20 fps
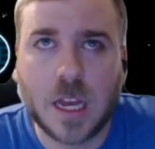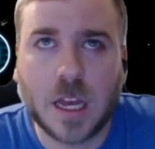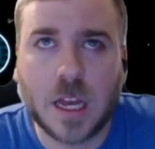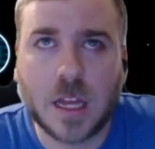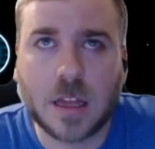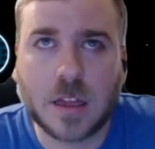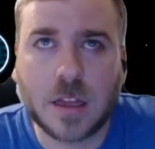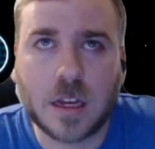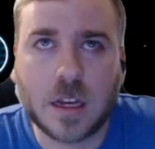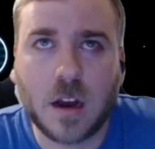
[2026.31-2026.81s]

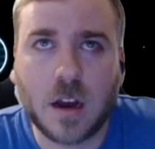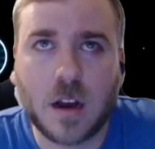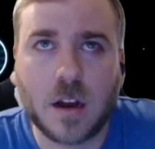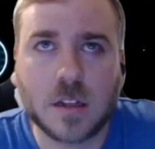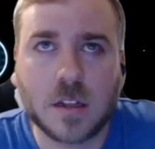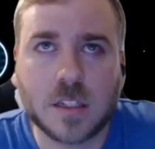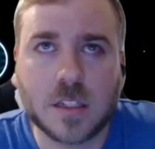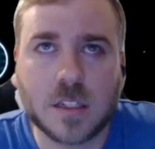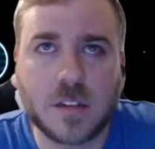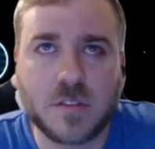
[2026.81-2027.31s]
And the
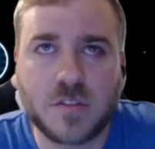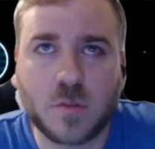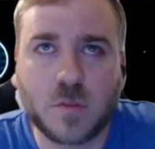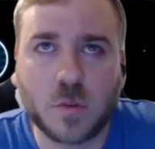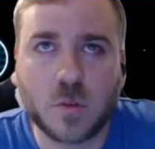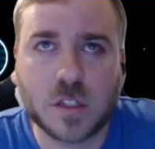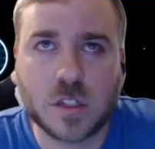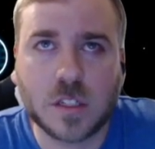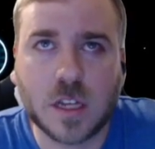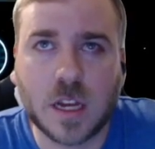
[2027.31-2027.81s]
constant
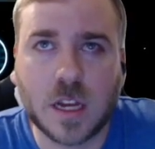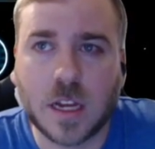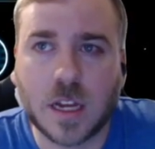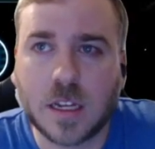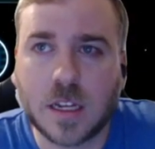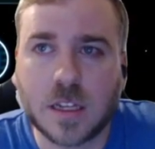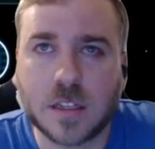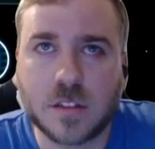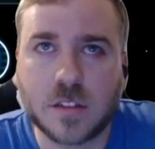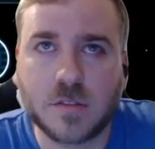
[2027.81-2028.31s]

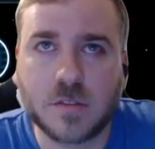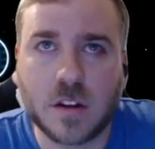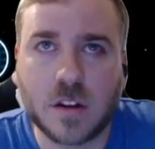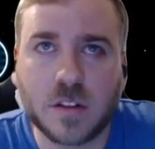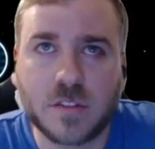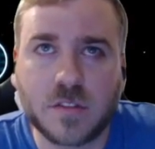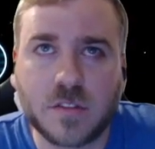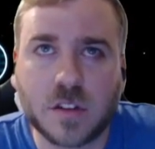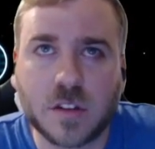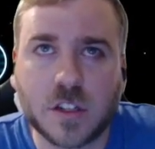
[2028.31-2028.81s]
foresight is very
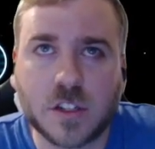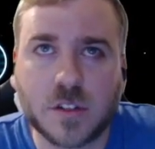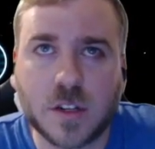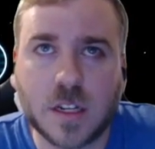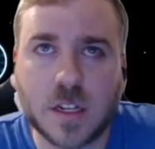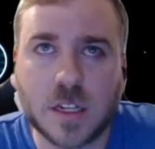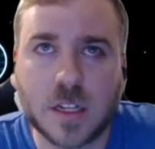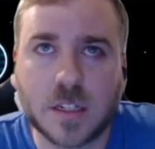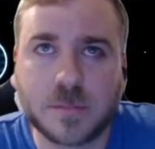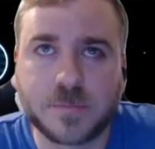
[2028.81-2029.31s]

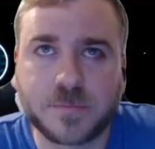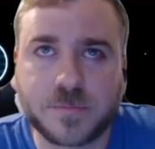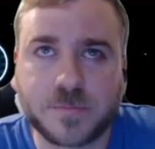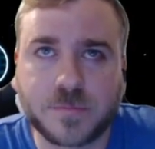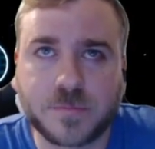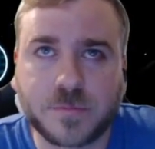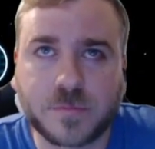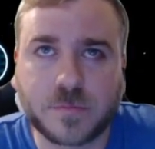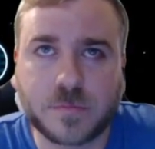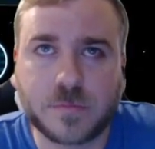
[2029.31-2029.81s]
frustrating.
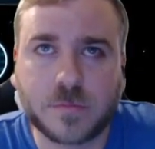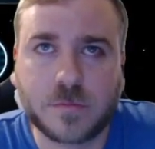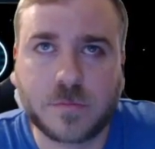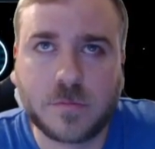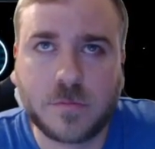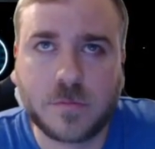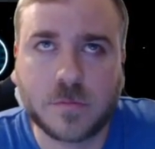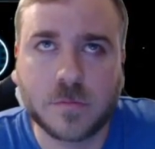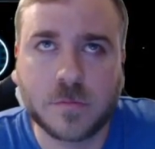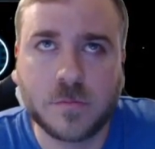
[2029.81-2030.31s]

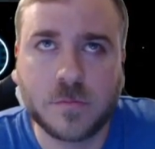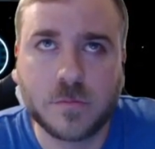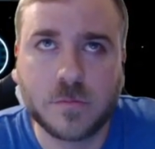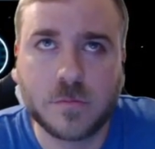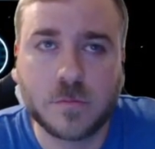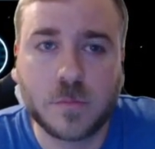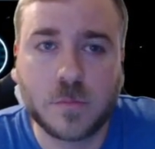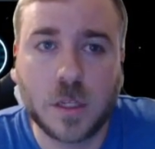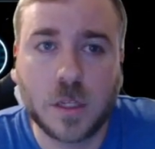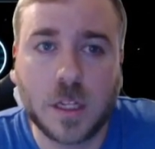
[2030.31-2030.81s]

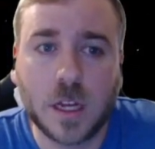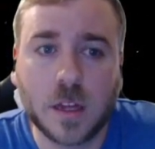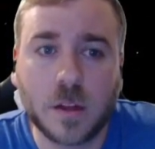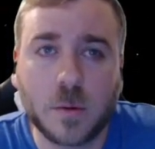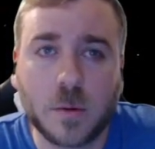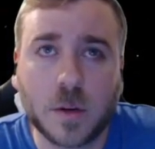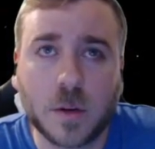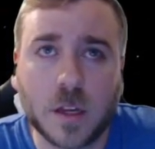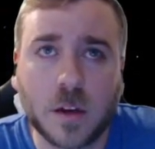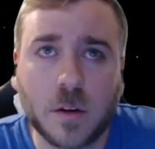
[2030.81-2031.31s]
But yeah, there
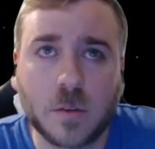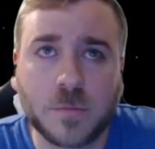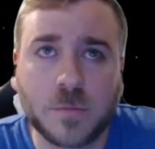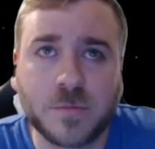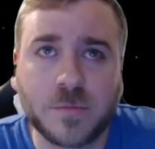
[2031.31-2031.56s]
we go.